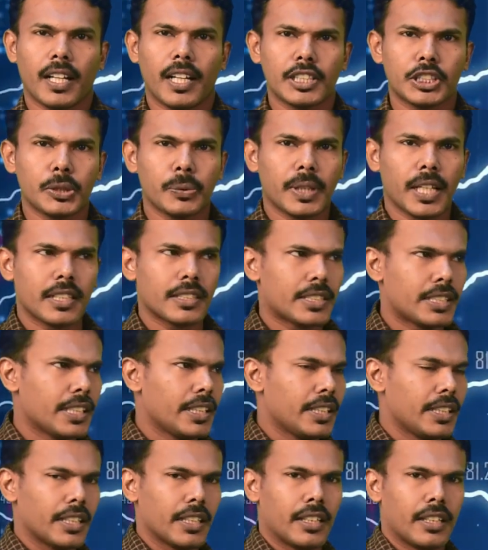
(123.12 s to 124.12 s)
as you can
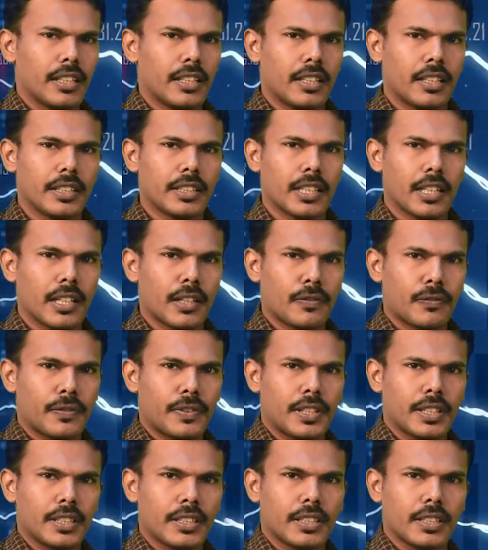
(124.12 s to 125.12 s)
see in the
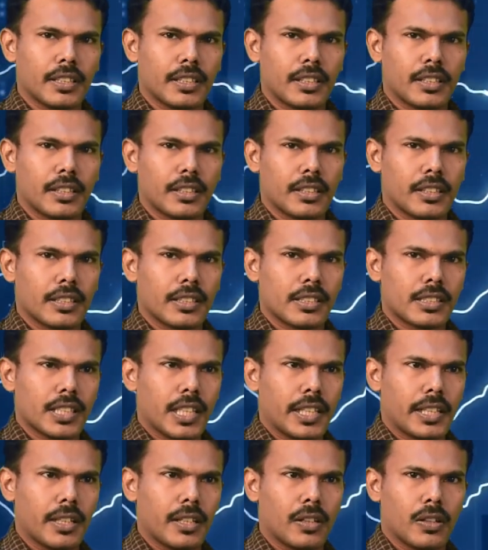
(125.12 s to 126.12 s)
left
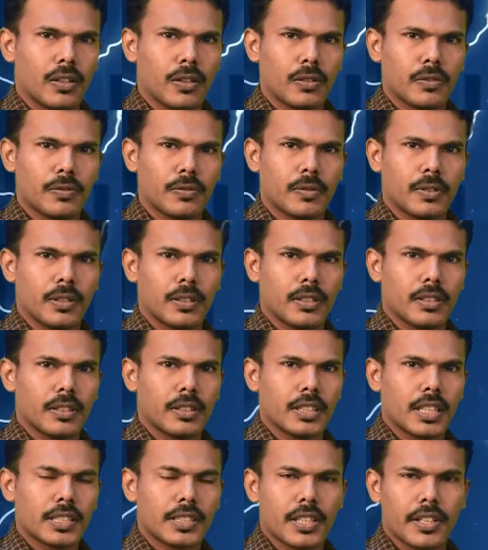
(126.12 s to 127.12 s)
side of
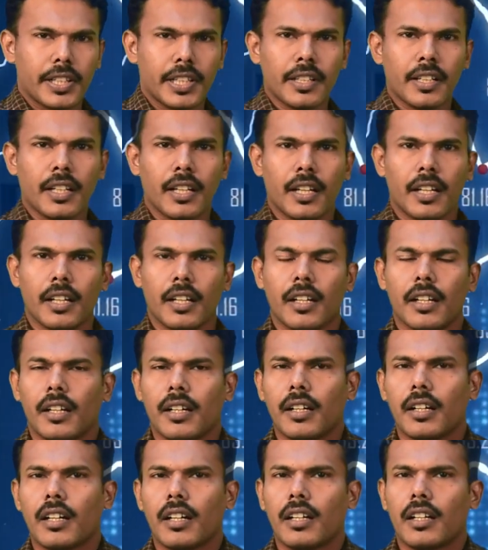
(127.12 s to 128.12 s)
the screen,
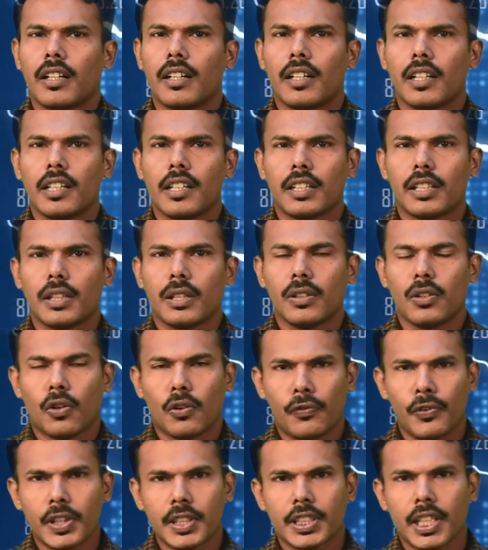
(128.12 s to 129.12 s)

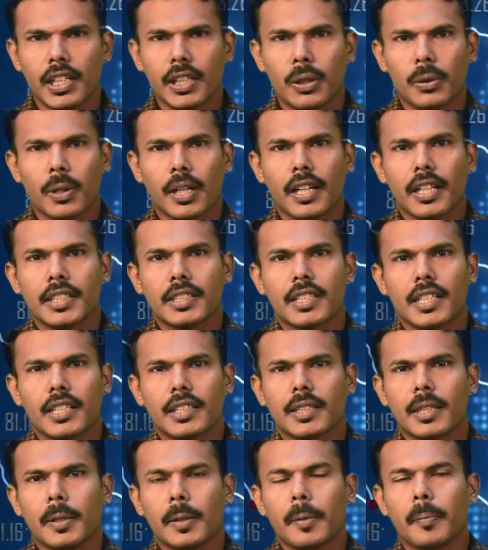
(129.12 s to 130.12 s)
official
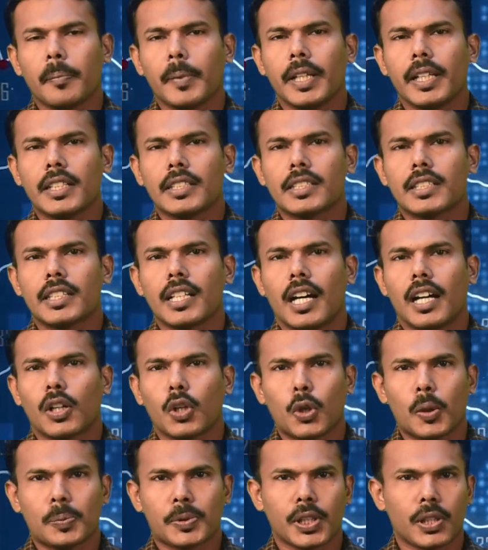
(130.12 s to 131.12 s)
dollarization means
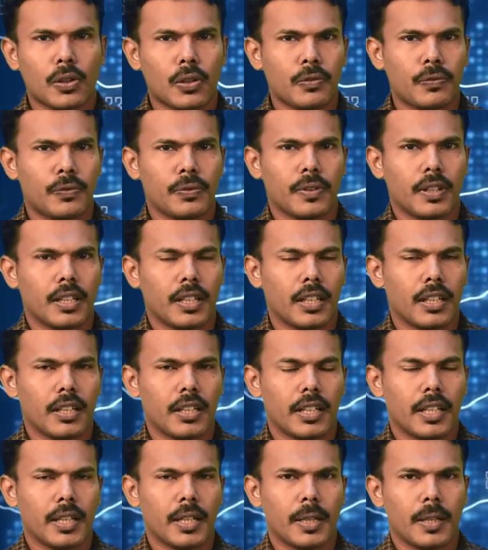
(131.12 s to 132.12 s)
adoption of
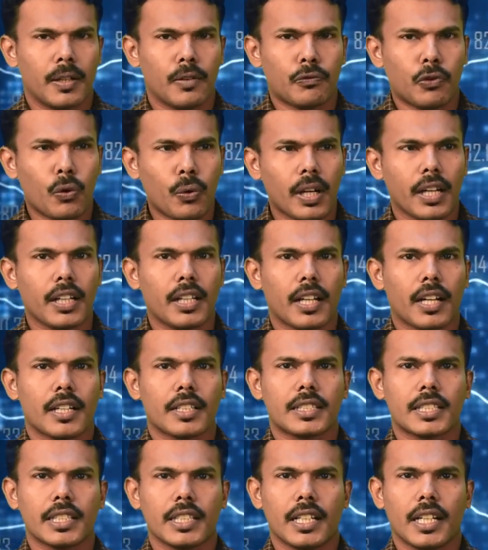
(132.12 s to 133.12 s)
a foreign
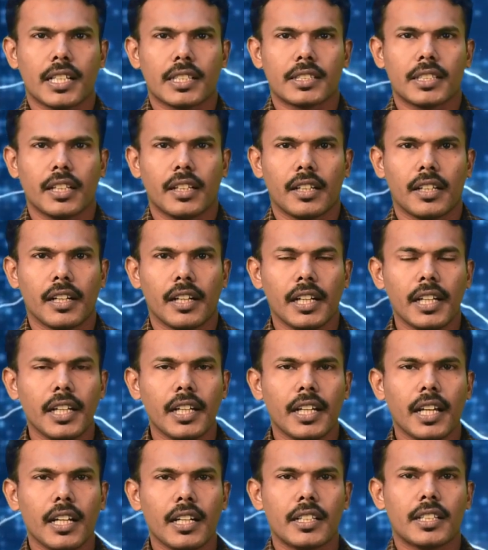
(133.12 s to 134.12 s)
currency as the
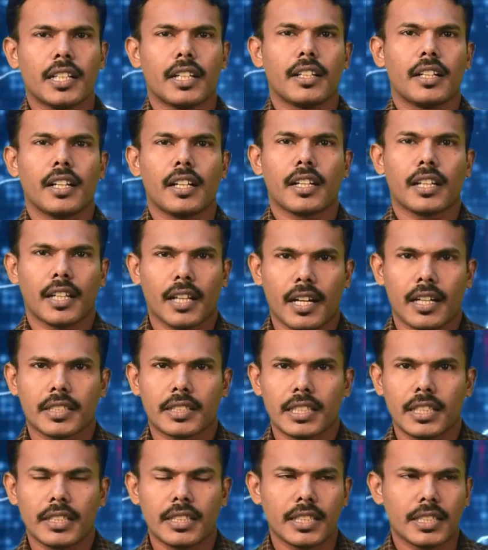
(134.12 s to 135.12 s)
legal tender
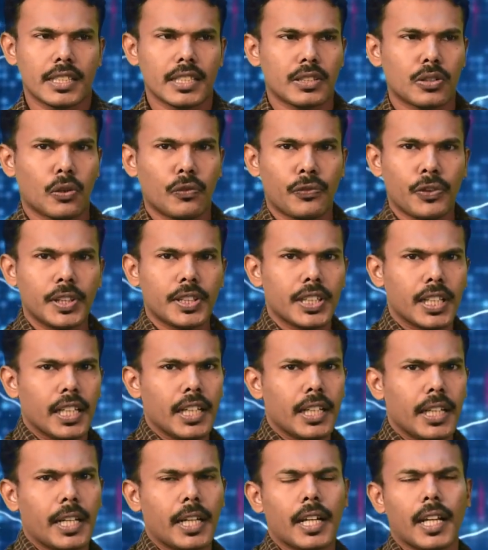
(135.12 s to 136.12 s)
currency. This is
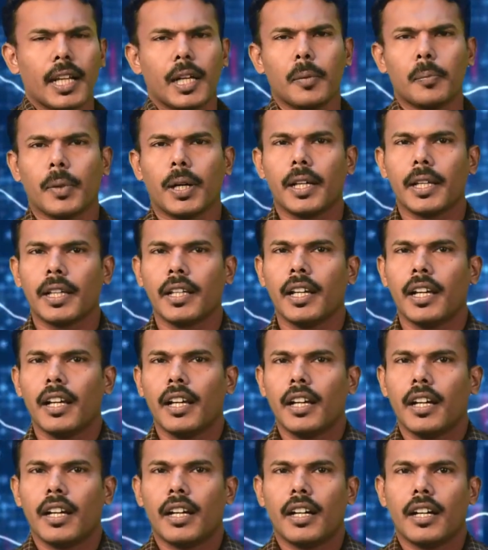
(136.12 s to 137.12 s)
officially declared by
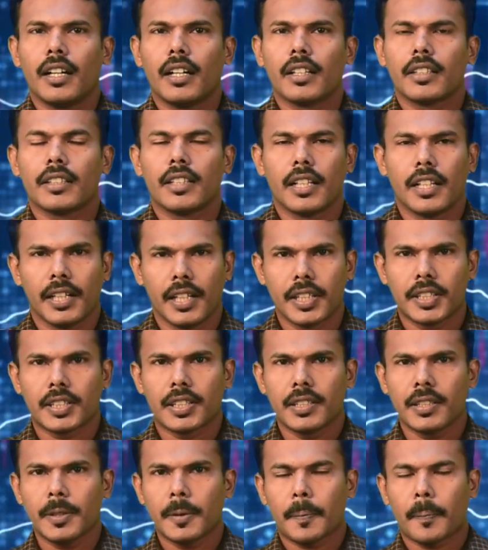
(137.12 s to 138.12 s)
the
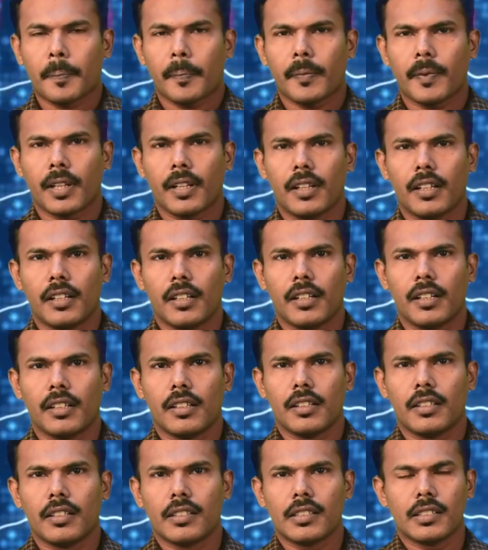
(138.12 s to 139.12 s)
nation.
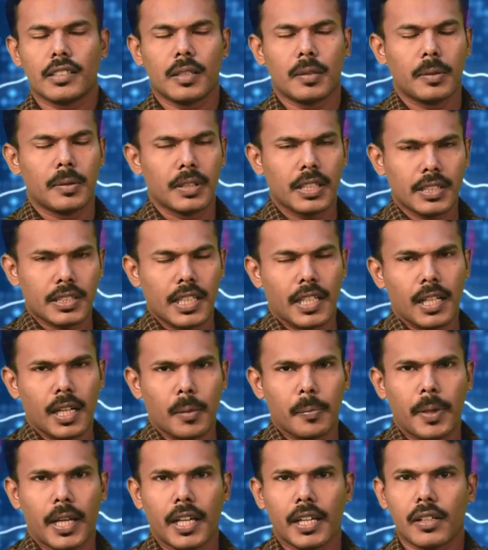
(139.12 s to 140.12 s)
The
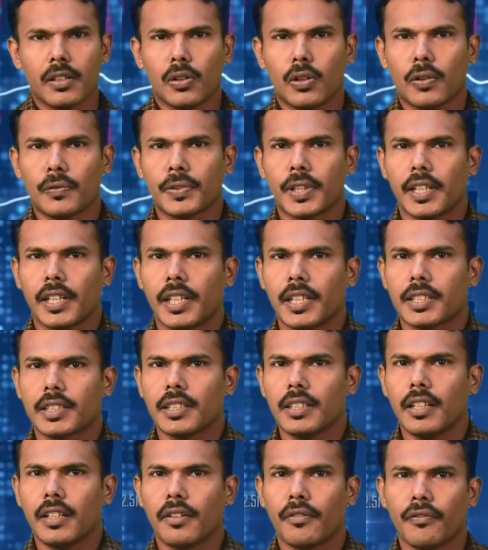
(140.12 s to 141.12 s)
central bank of the
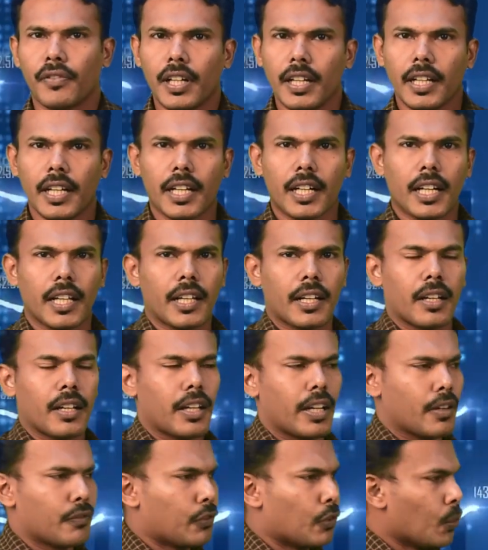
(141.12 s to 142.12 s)
nation will declare
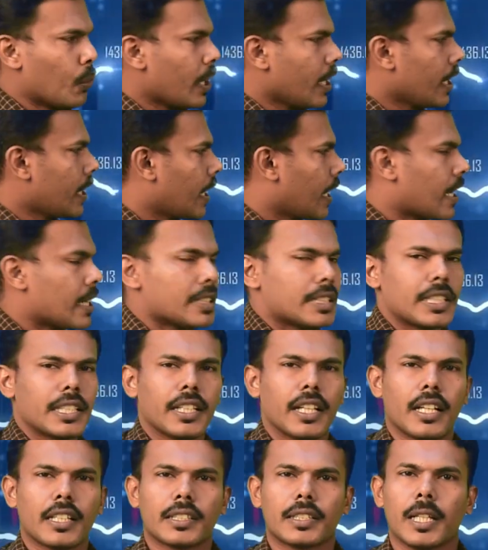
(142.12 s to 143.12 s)
a foreign
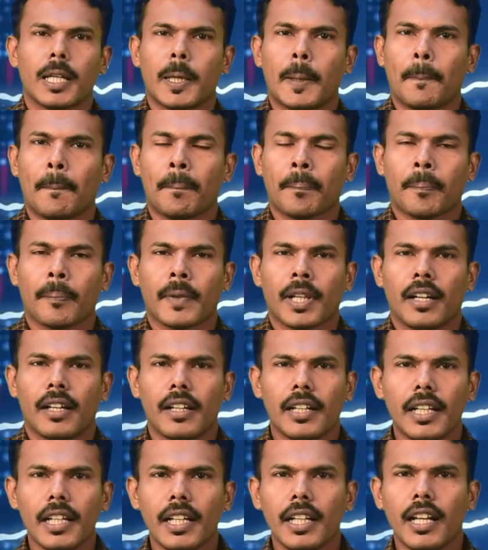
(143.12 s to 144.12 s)
currency as the
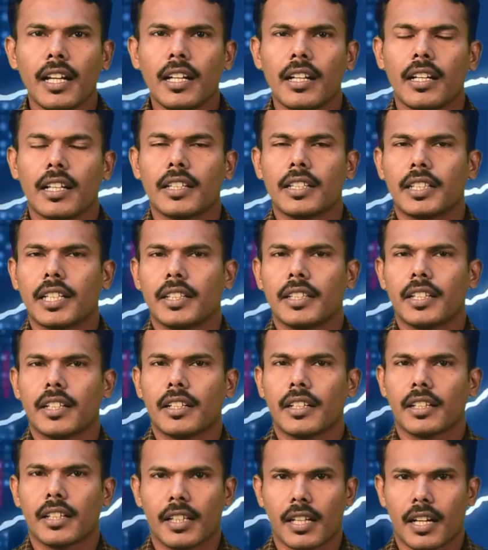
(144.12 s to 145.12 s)
legal
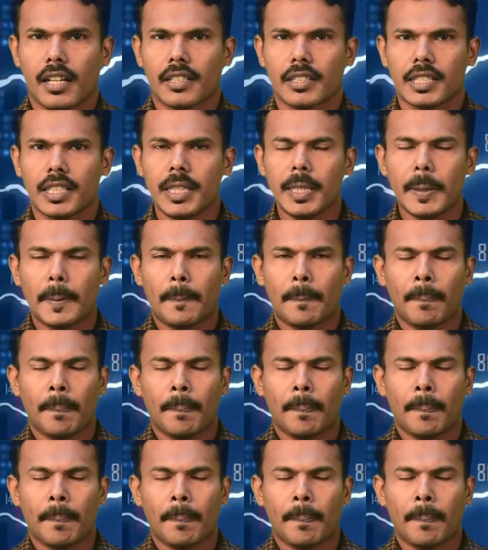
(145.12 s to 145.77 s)
tender currency.